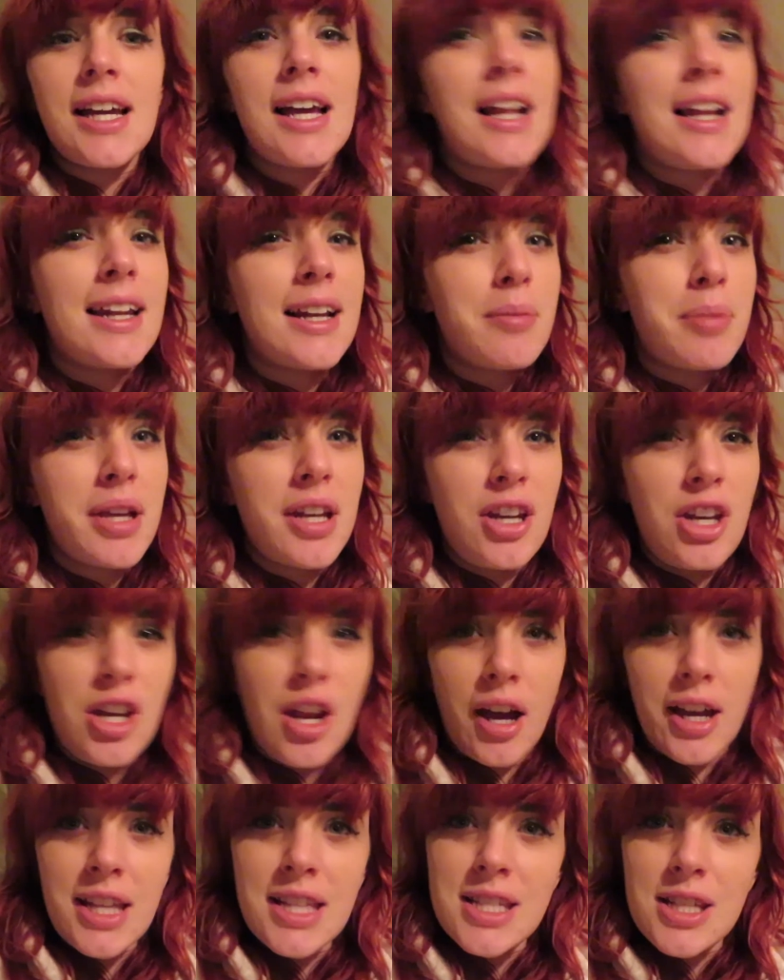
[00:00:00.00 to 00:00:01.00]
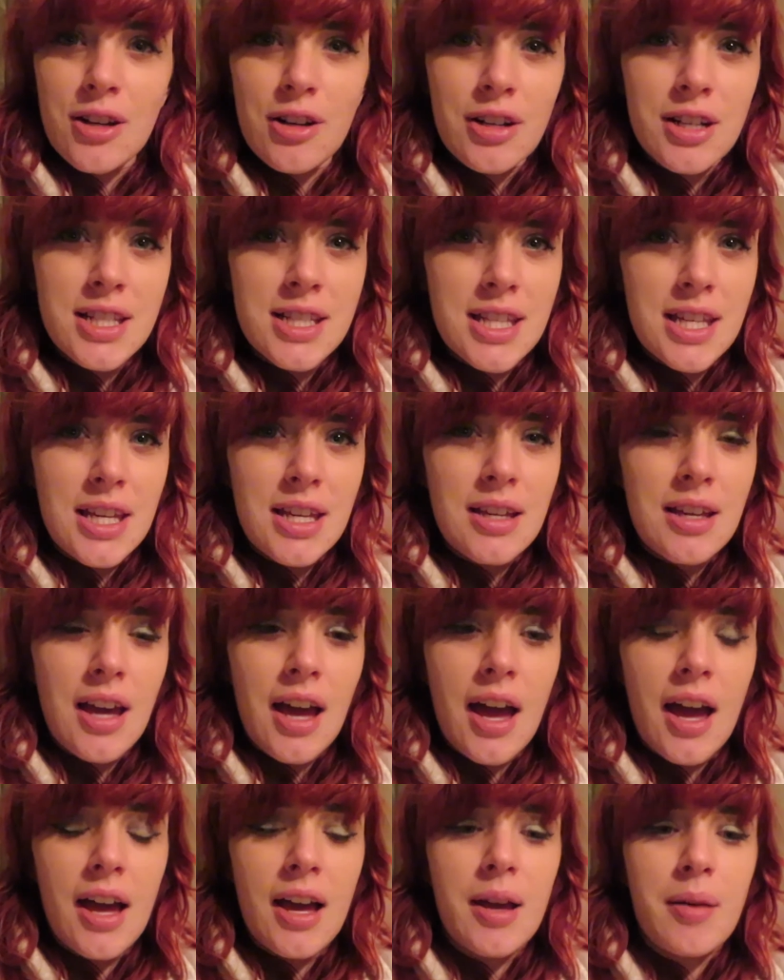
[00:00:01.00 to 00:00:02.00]
A little bit night circus-y
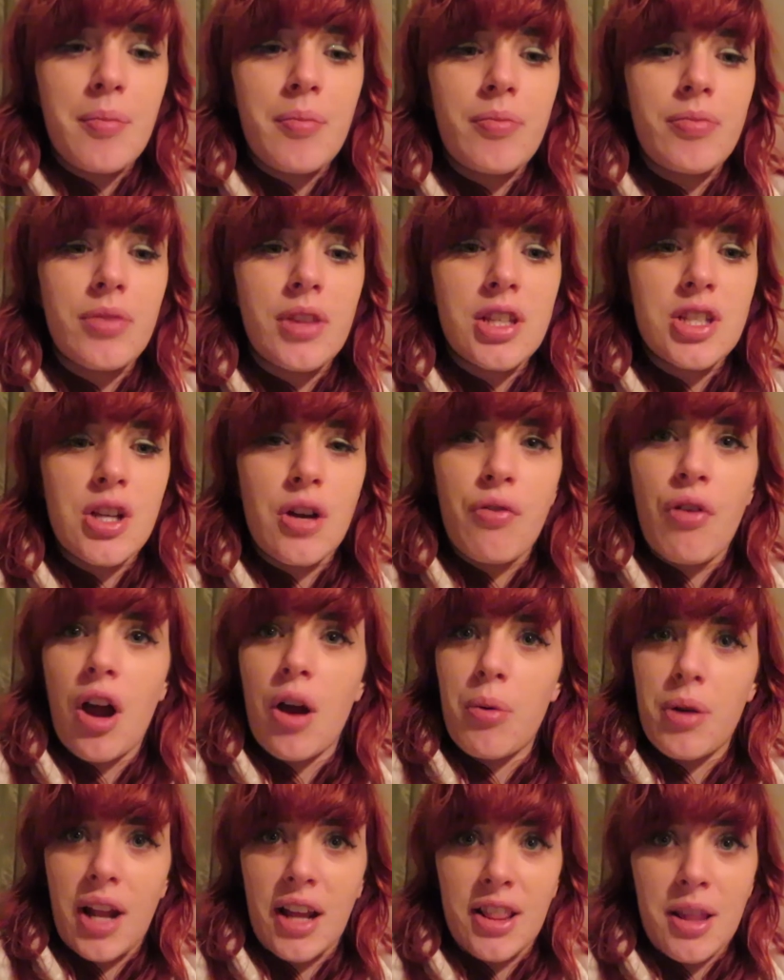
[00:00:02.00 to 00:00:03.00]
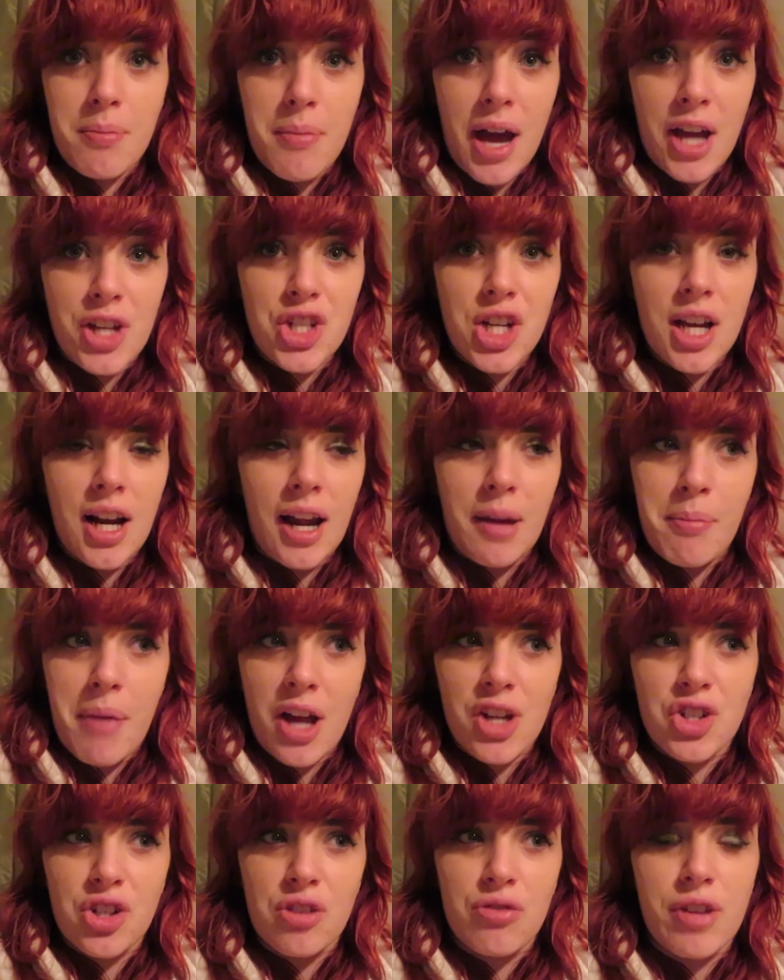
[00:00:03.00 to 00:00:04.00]
so far with like the magic, like
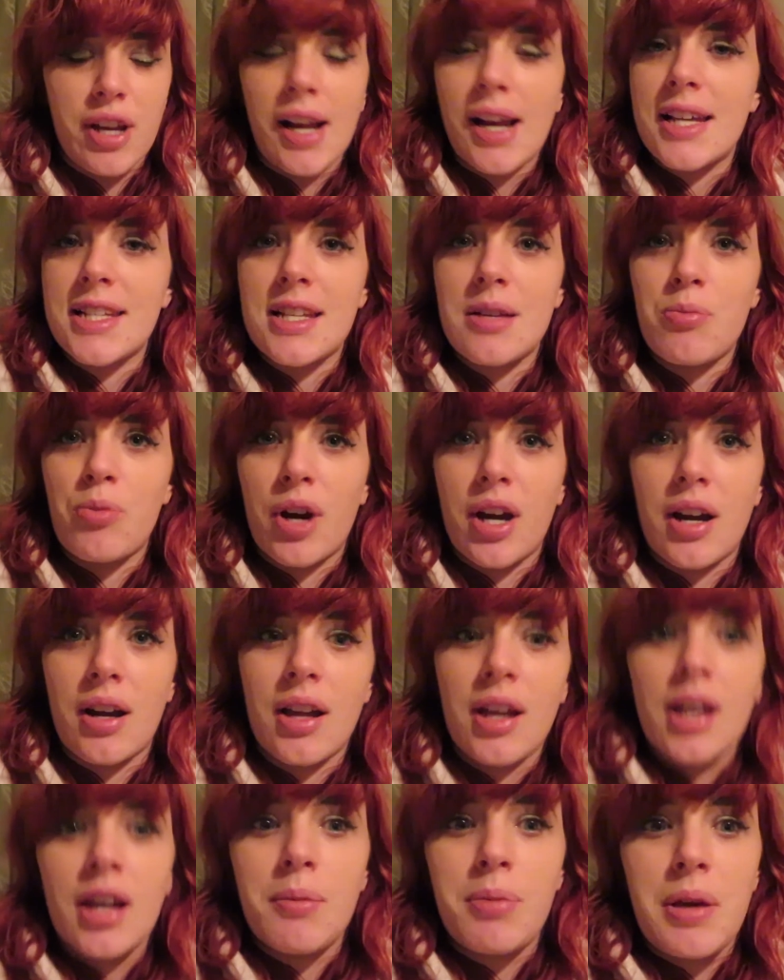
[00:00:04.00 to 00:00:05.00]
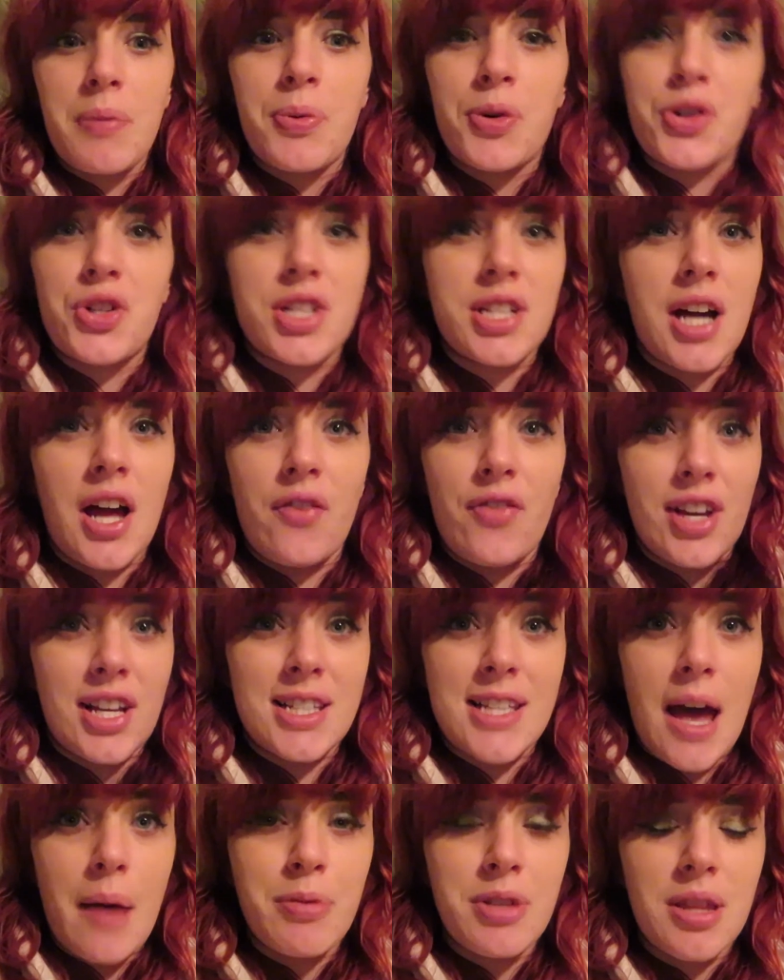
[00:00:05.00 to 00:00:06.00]
magical realism where people just kind of
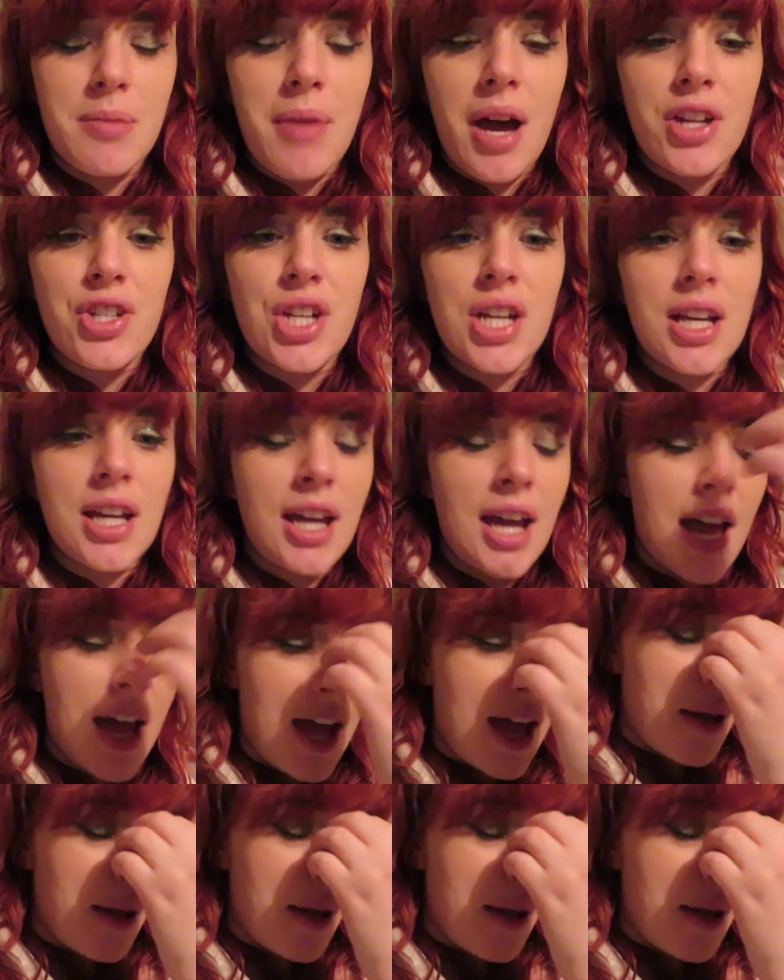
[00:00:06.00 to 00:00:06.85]
accept the magic.